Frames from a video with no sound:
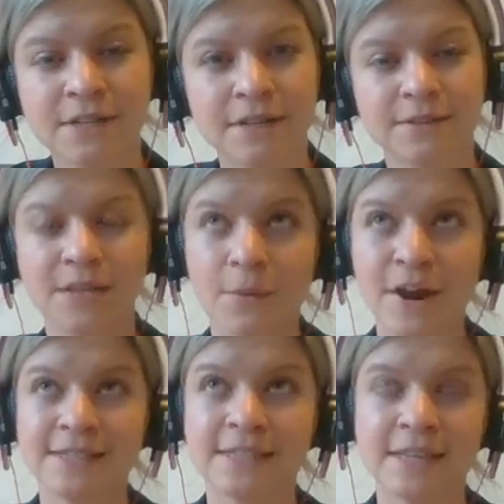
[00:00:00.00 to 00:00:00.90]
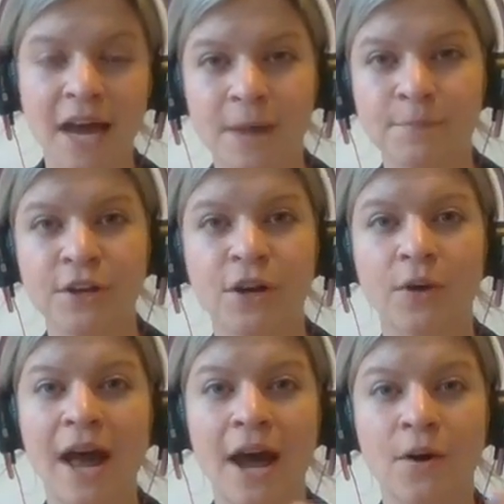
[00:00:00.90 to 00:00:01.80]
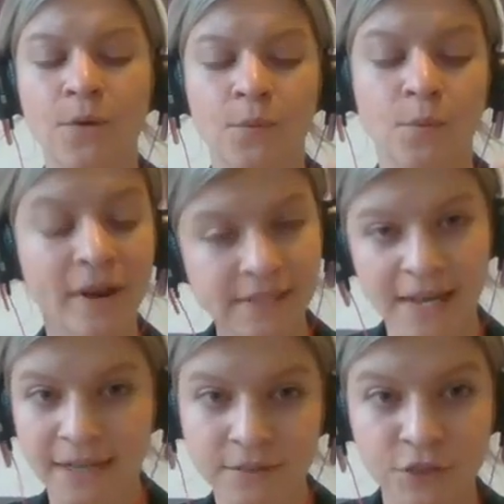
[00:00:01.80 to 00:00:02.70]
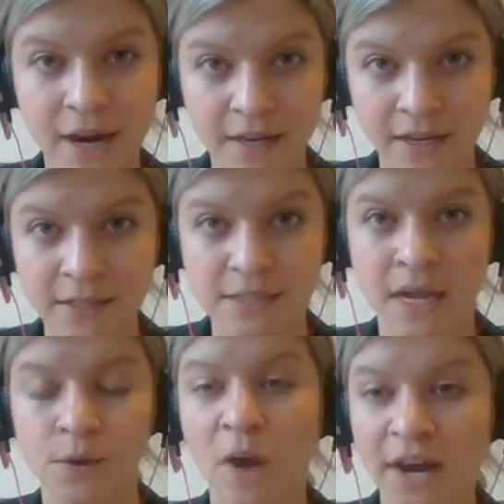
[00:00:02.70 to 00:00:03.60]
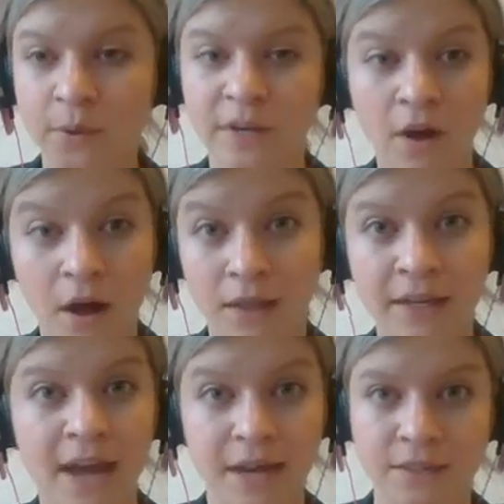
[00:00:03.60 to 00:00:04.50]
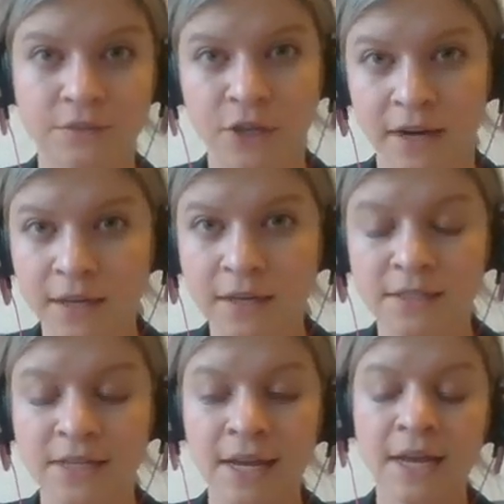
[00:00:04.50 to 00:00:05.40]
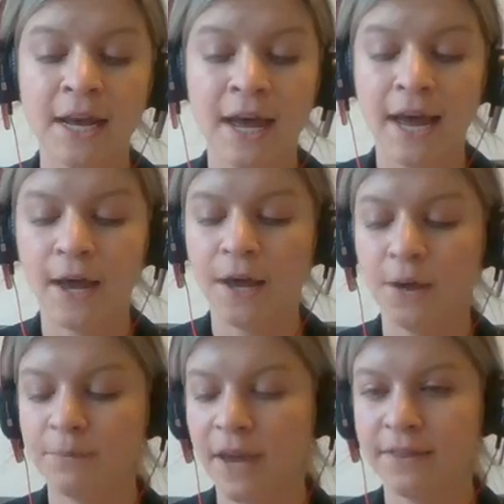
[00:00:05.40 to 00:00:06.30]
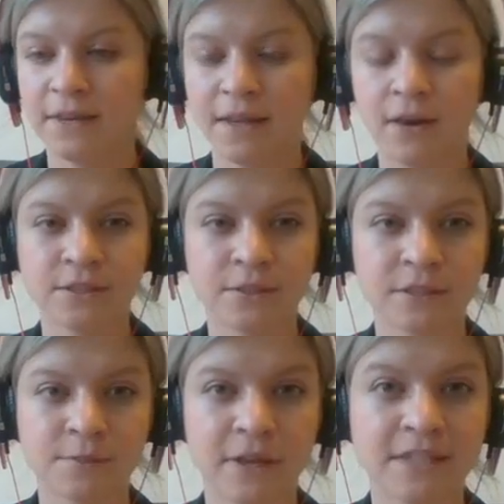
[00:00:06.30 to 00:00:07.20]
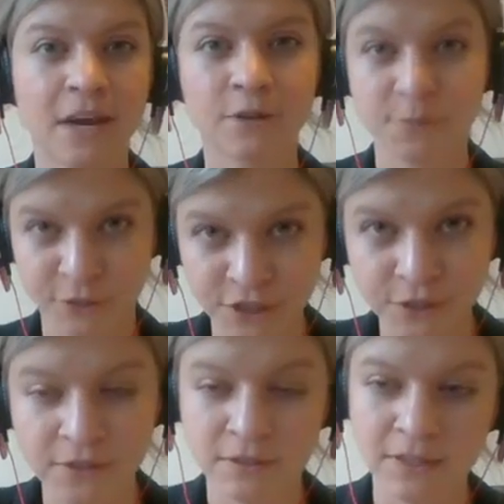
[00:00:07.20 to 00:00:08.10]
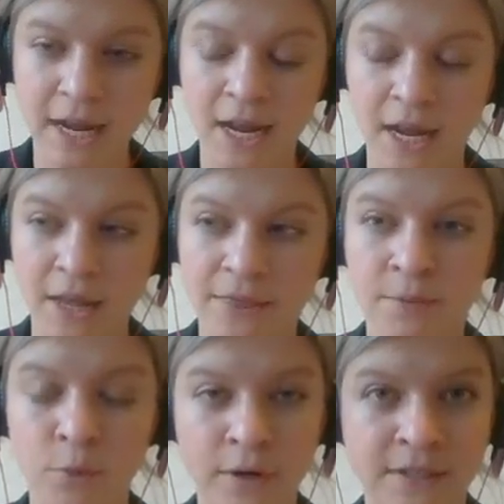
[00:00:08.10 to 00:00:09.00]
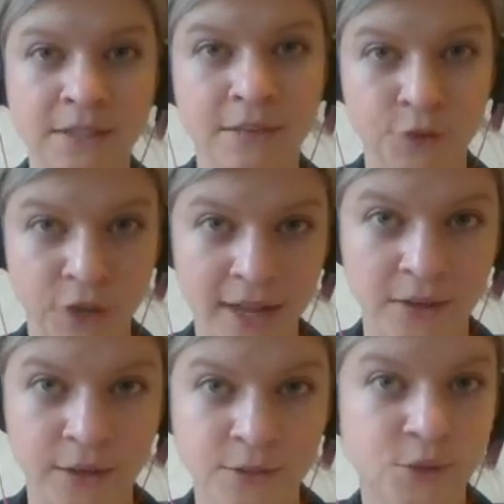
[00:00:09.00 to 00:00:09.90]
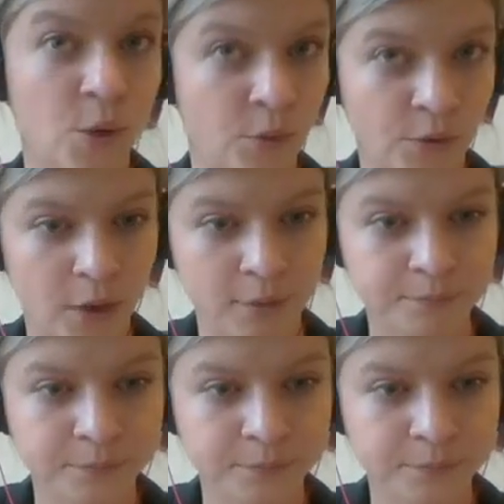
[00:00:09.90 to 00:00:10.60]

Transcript: summarizes up, what is active dried yeast and why do we call it active dried yeast? I think that also explains how it's produced and the importance of trehalose overall.